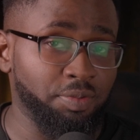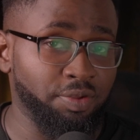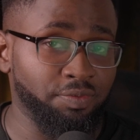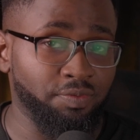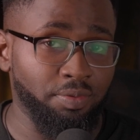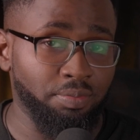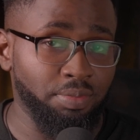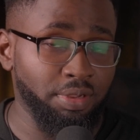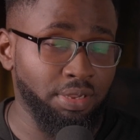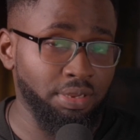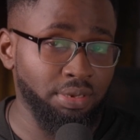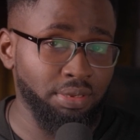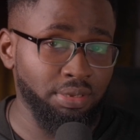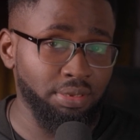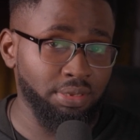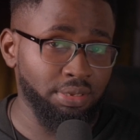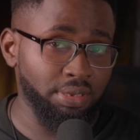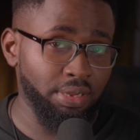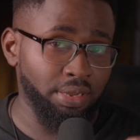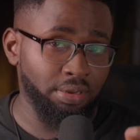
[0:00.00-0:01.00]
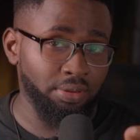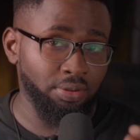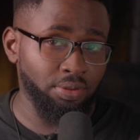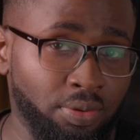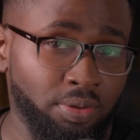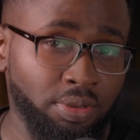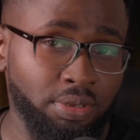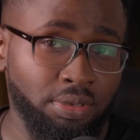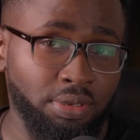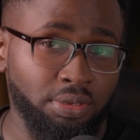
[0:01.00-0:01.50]
meant for beginners and
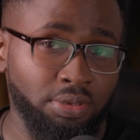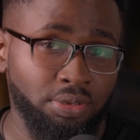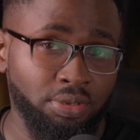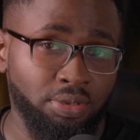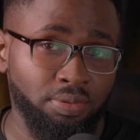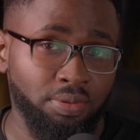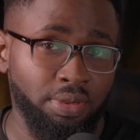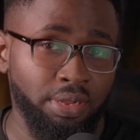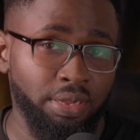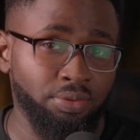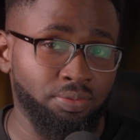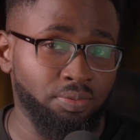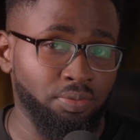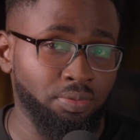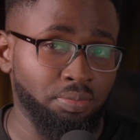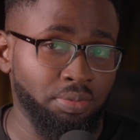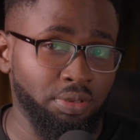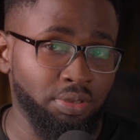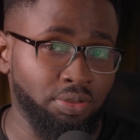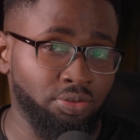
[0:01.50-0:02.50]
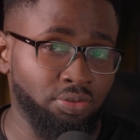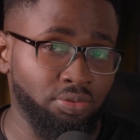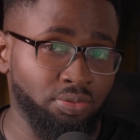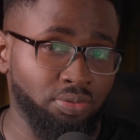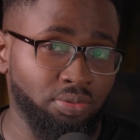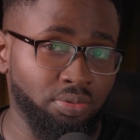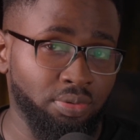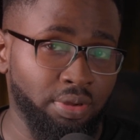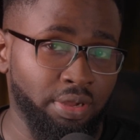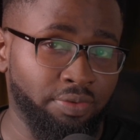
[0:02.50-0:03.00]
going into that would be
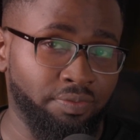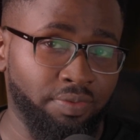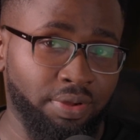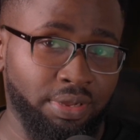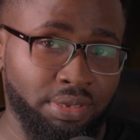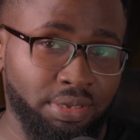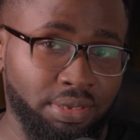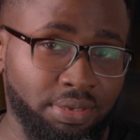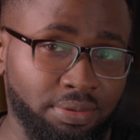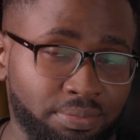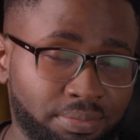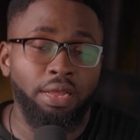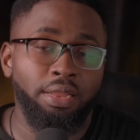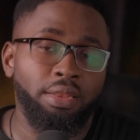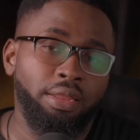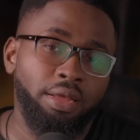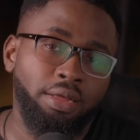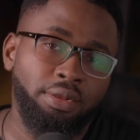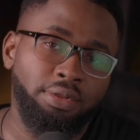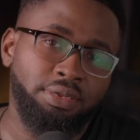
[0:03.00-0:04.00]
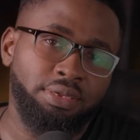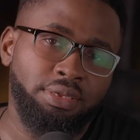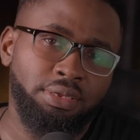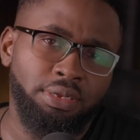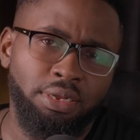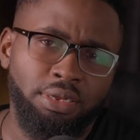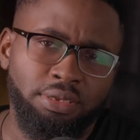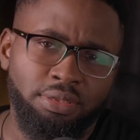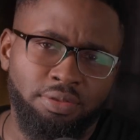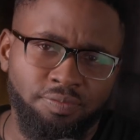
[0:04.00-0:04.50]
too advanced. And that is
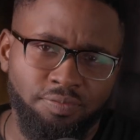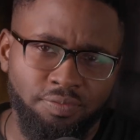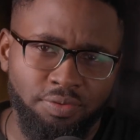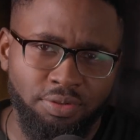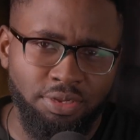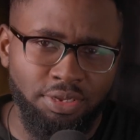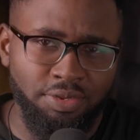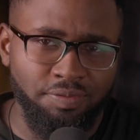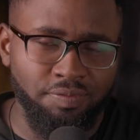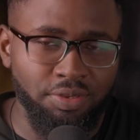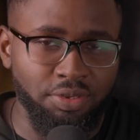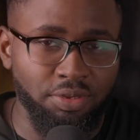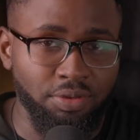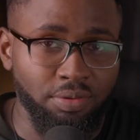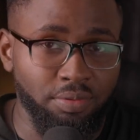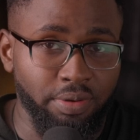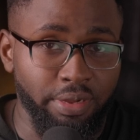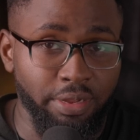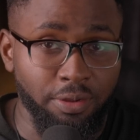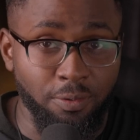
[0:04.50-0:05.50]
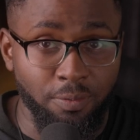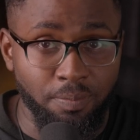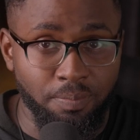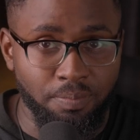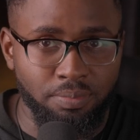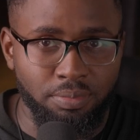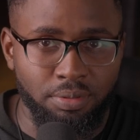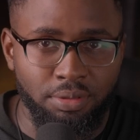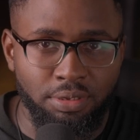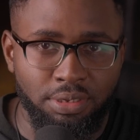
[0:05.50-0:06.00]
it for this video. I hope
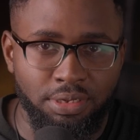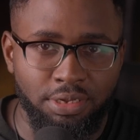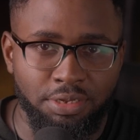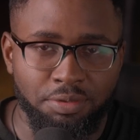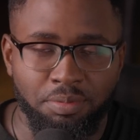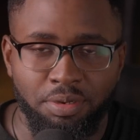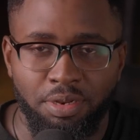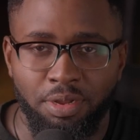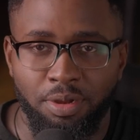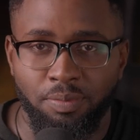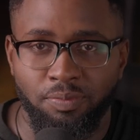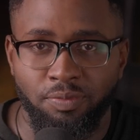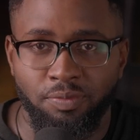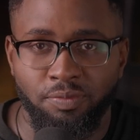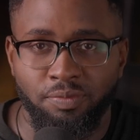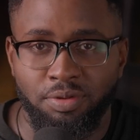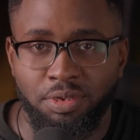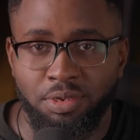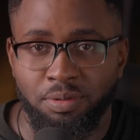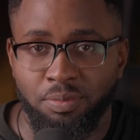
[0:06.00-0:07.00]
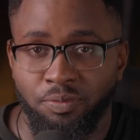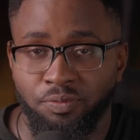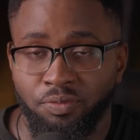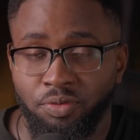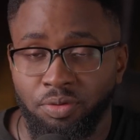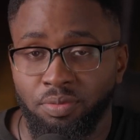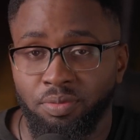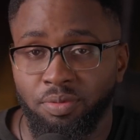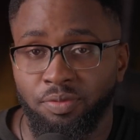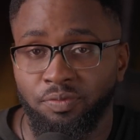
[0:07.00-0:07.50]
this has been helpful for some of
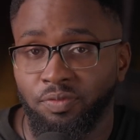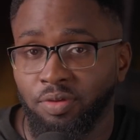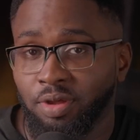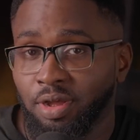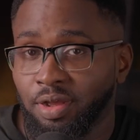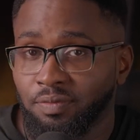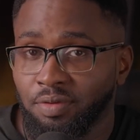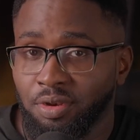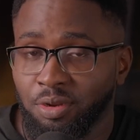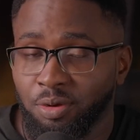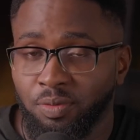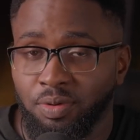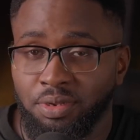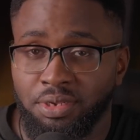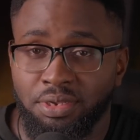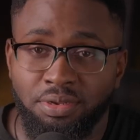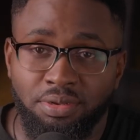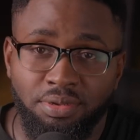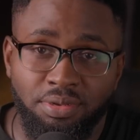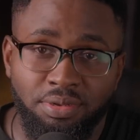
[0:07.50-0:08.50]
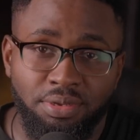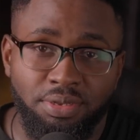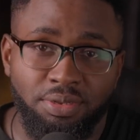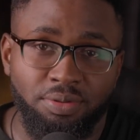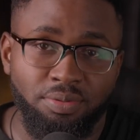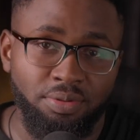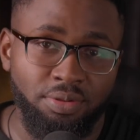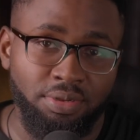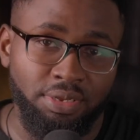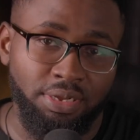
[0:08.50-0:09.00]
you. If you have any questions, do
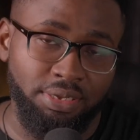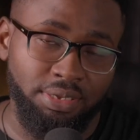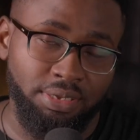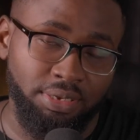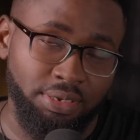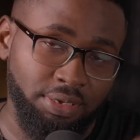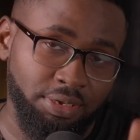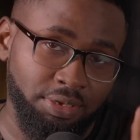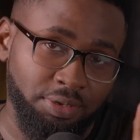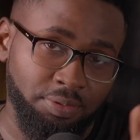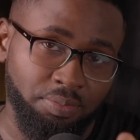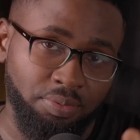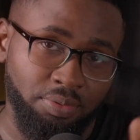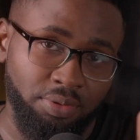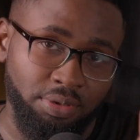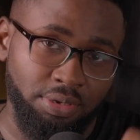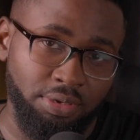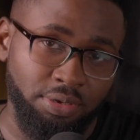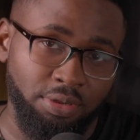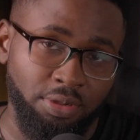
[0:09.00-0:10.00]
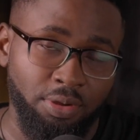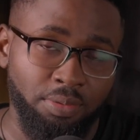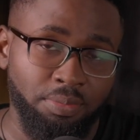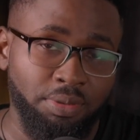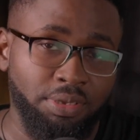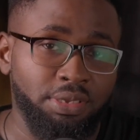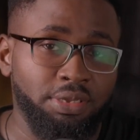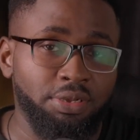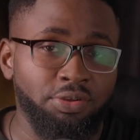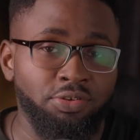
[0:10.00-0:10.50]
not hesitate to put it in the
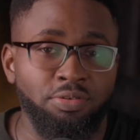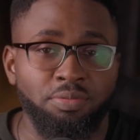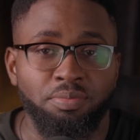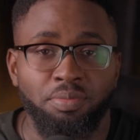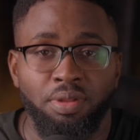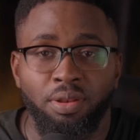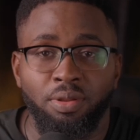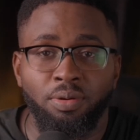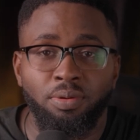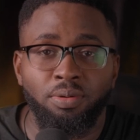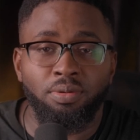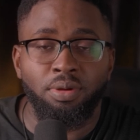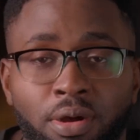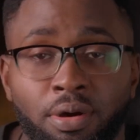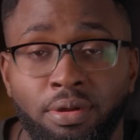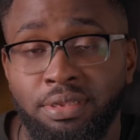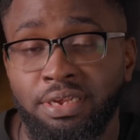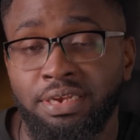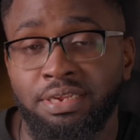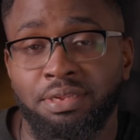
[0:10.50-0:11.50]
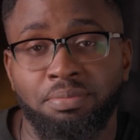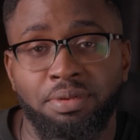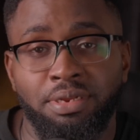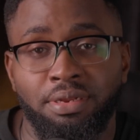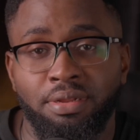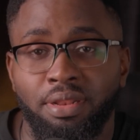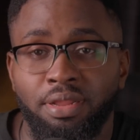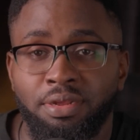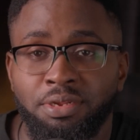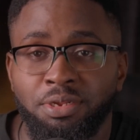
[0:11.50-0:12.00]
comment section below or text me
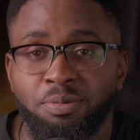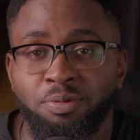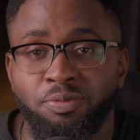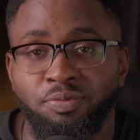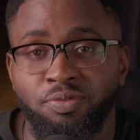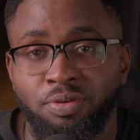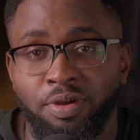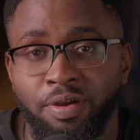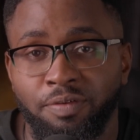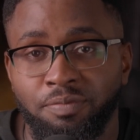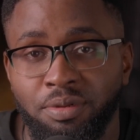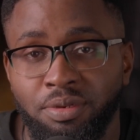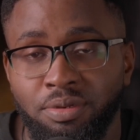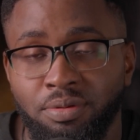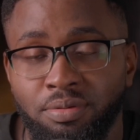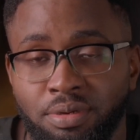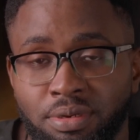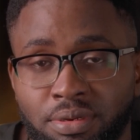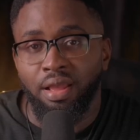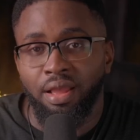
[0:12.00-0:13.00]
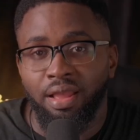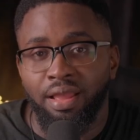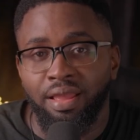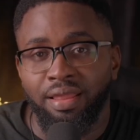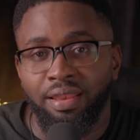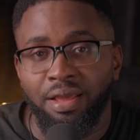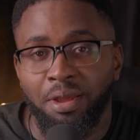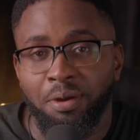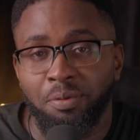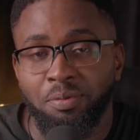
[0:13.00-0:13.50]
like some of you have been doing,
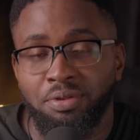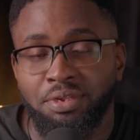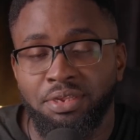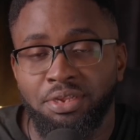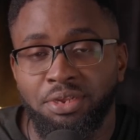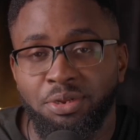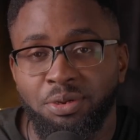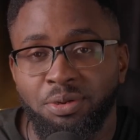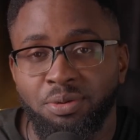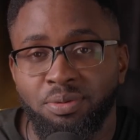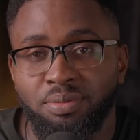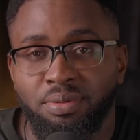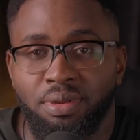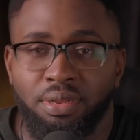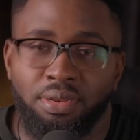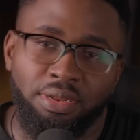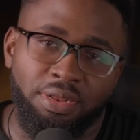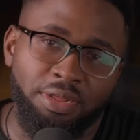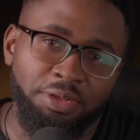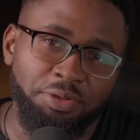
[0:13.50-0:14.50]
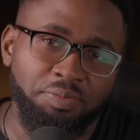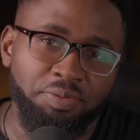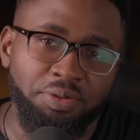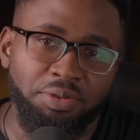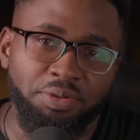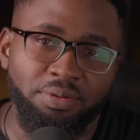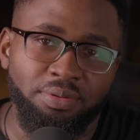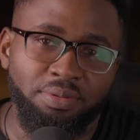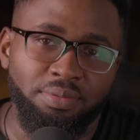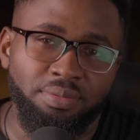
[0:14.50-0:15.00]
and I will see you in the next
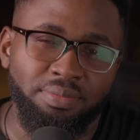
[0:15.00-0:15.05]
video.